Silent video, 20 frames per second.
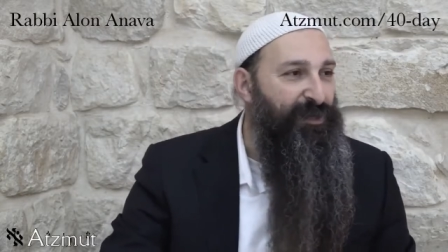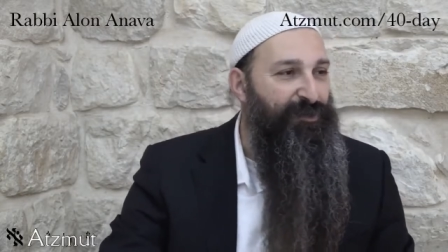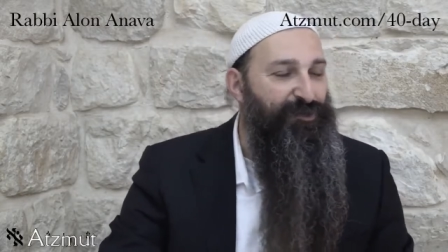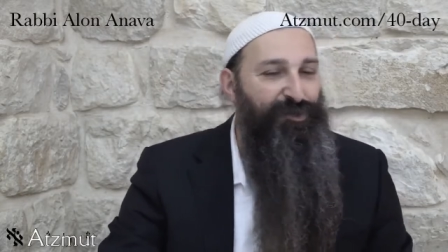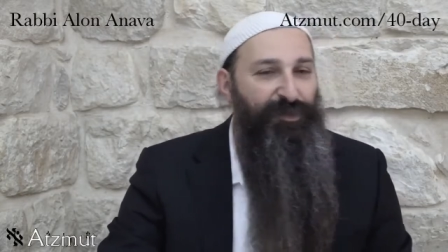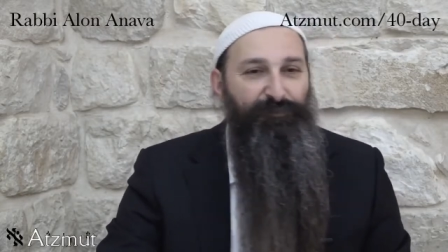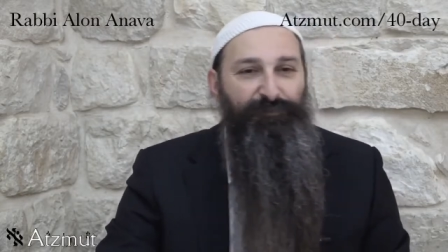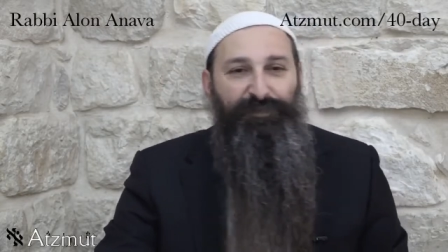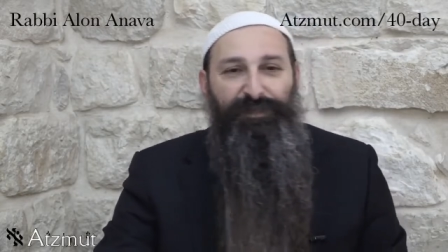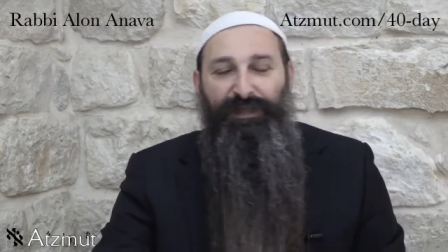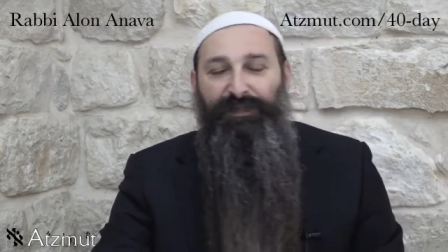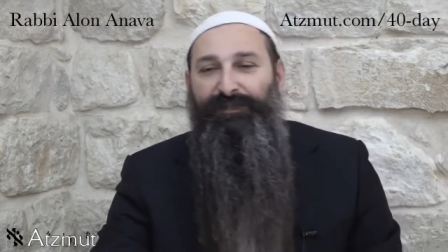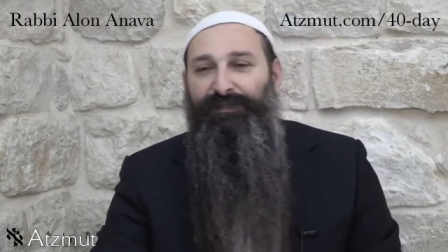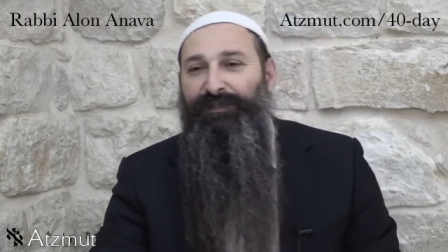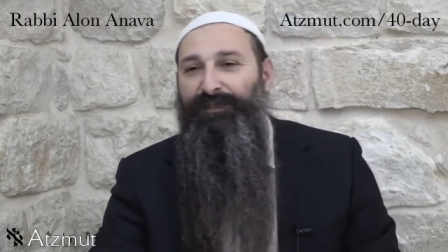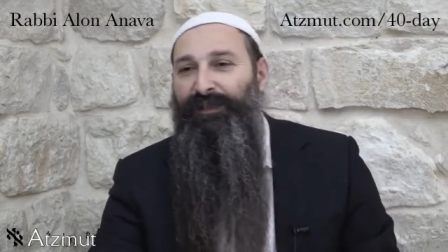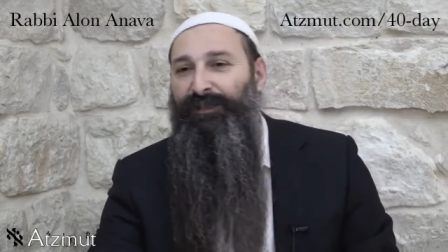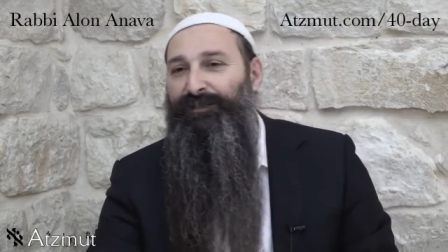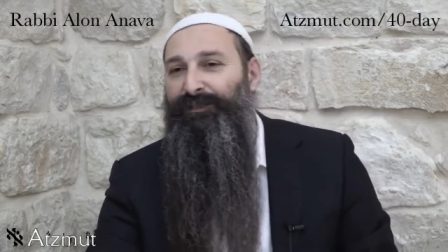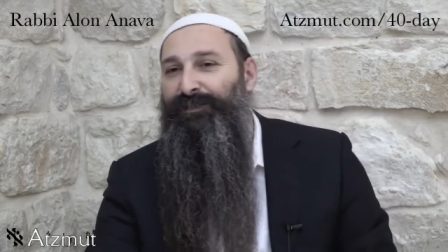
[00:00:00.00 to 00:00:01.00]
Hashem
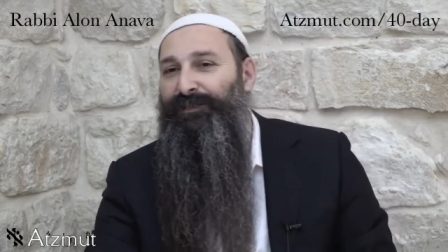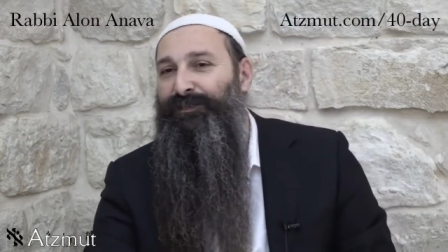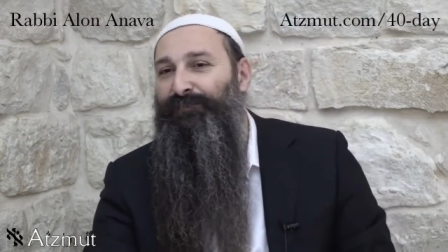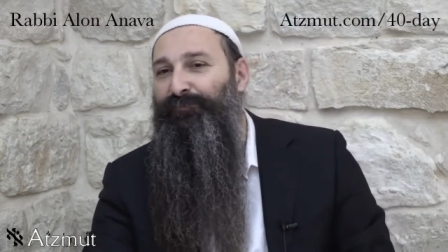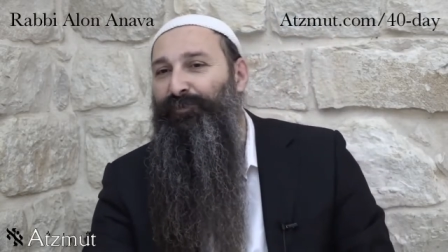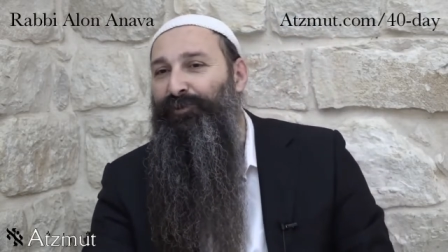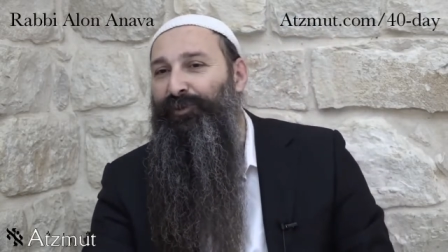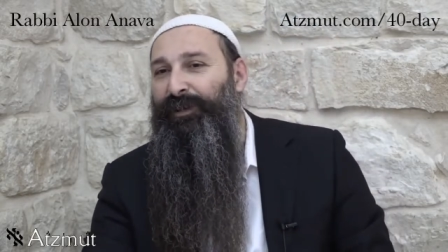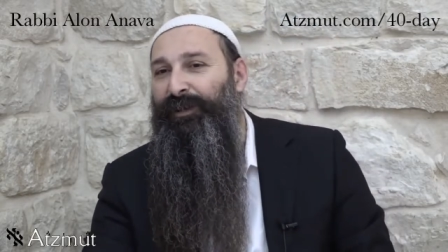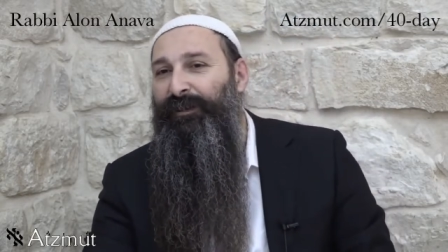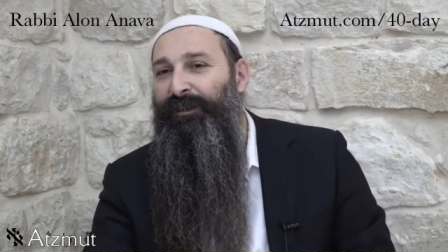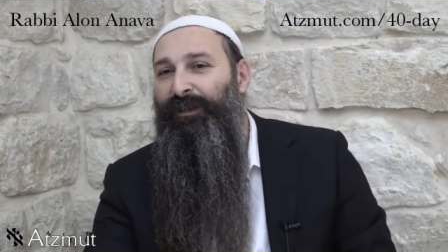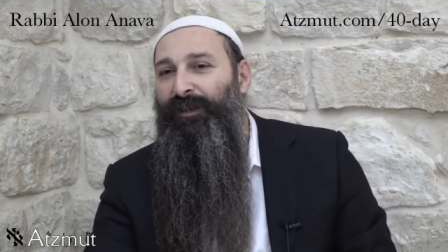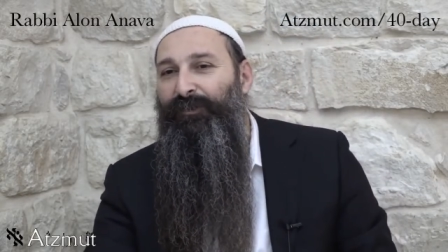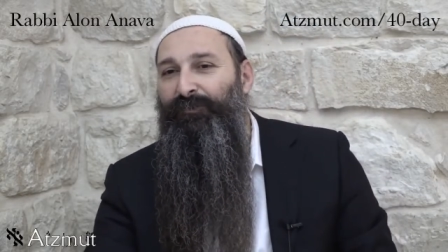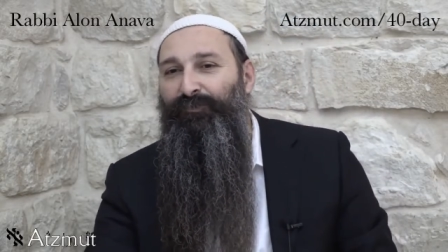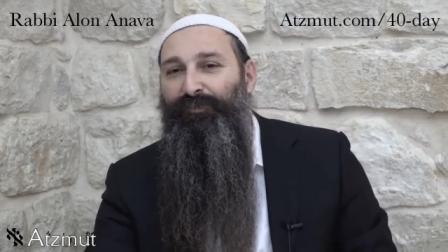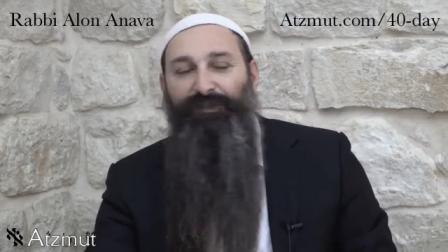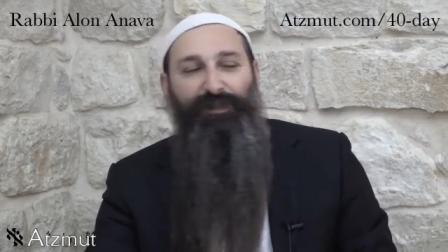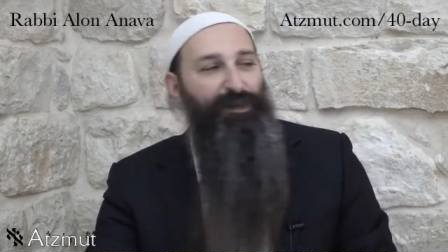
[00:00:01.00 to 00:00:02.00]
tested us this morning
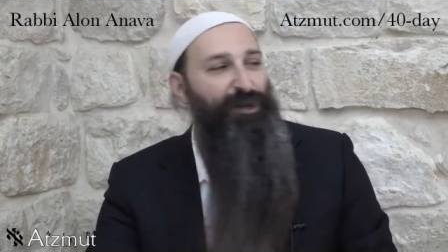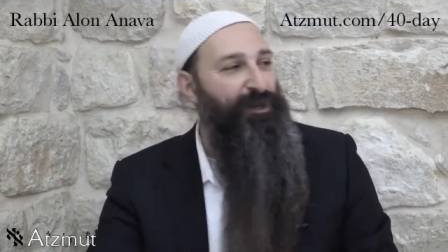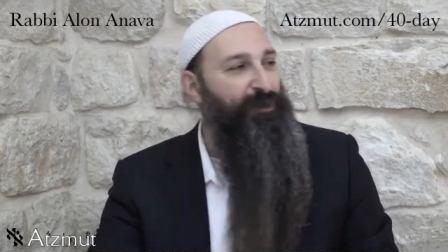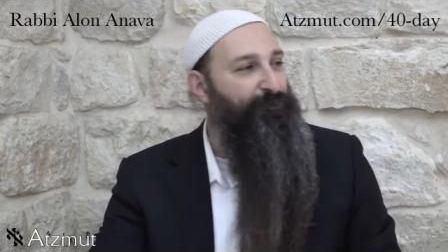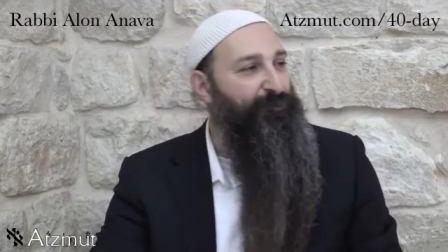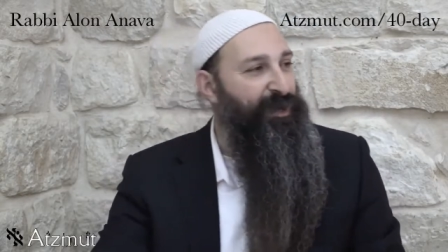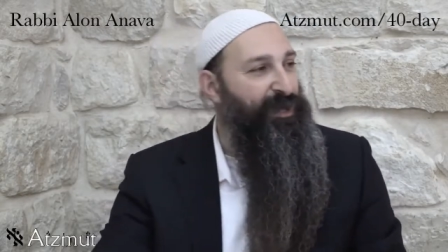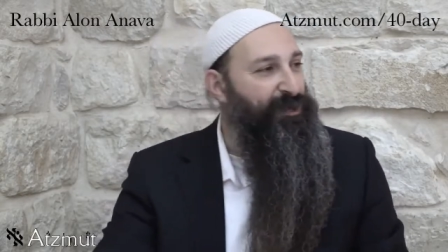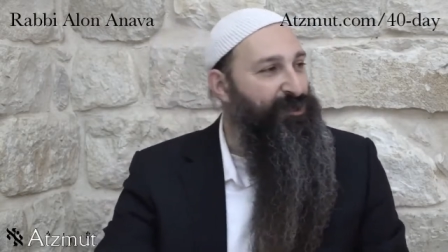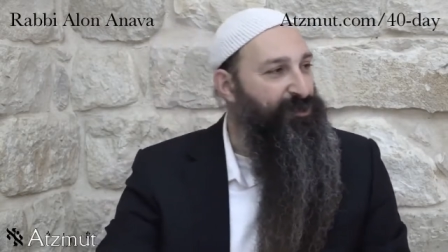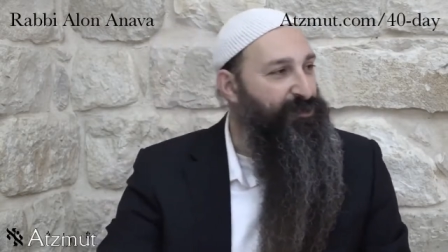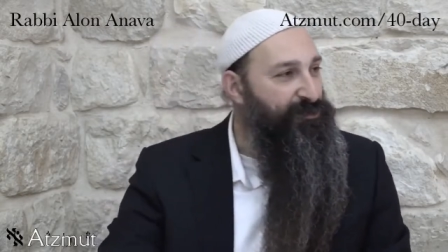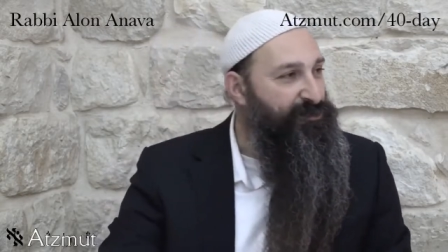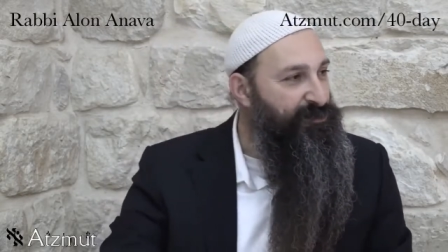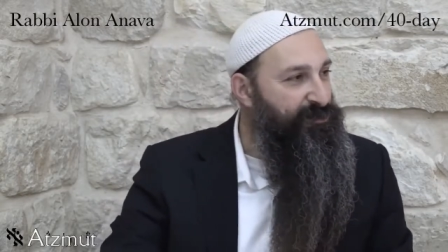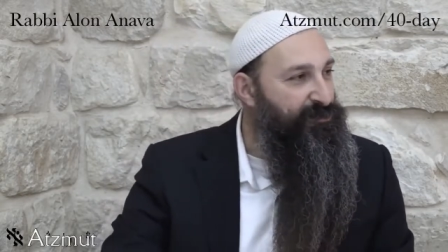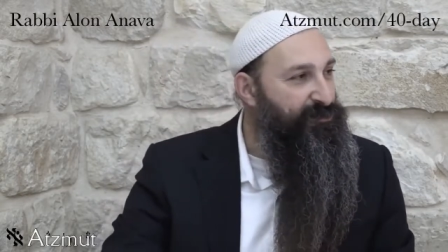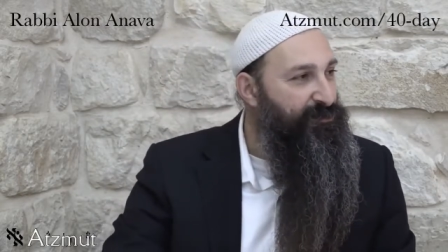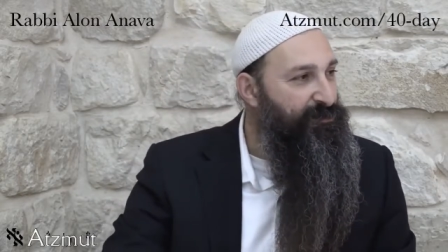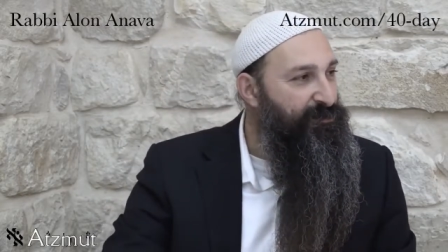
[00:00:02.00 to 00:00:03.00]
with a lot of
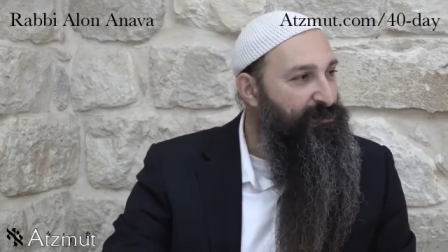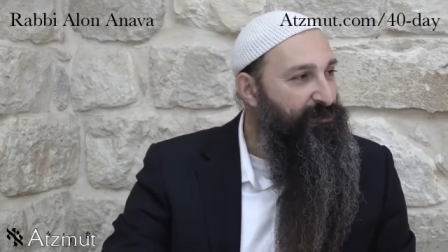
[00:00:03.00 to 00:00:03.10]
patience.